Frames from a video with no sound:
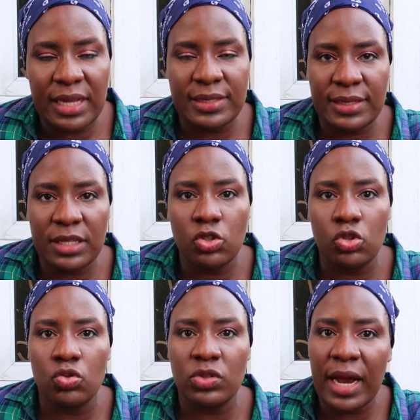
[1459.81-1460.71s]
that said
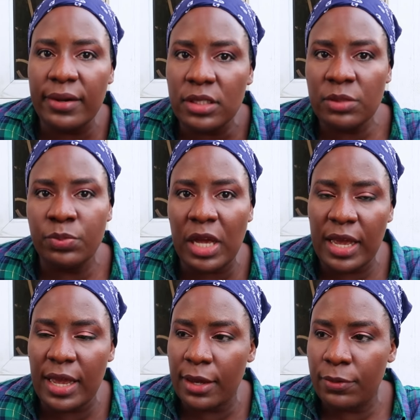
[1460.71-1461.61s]
you should carry,
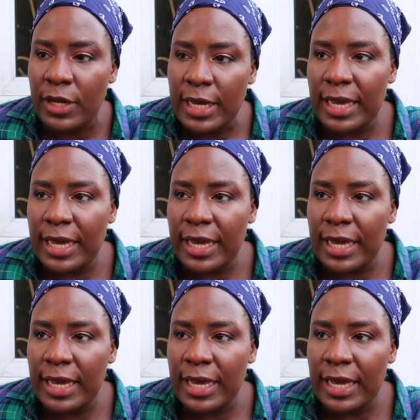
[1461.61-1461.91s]
uh,